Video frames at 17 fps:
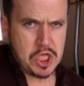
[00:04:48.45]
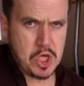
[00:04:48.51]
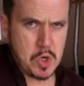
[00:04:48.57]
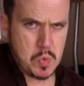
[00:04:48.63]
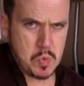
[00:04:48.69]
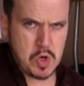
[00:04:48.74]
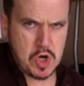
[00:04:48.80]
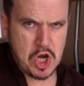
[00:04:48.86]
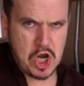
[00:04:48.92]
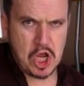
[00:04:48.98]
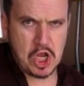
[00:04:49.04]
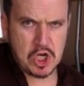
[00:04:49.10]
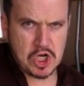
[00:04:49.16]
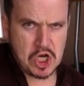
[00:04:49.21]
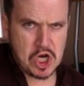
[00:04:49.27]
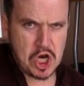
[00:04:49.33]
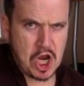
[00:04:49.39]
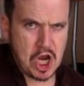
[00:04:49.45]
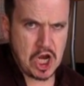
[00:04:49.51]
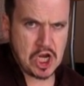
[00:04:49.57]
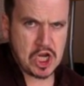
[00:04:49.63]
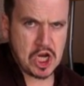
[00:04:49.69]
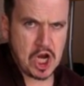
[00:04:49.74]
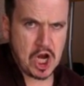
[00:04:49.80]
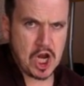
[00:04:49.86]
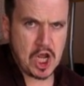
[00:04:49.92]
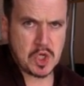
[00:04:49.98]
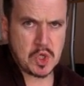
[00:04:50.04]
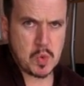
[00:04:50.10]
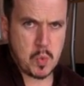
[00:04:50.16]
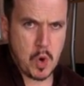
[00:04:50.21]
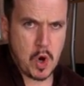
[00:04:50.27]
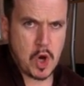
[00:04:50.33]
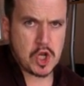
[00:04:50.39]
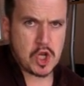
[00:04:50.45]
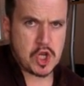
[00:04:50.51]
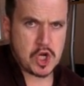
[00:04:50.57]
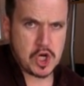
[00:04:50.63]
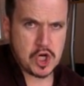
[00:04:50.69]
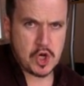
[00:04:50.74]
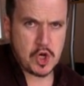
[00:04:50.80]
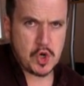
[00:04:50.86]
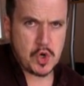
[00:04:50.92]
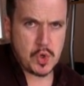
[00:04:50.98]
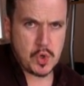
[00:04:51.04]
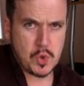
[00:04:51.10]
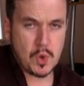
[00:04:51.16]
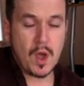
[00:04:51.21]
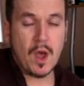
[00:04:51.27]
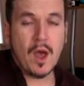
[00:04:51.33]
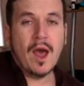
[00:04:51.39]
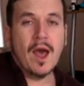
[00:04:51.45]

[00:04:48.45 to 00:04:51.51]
the world can't tell us what to do.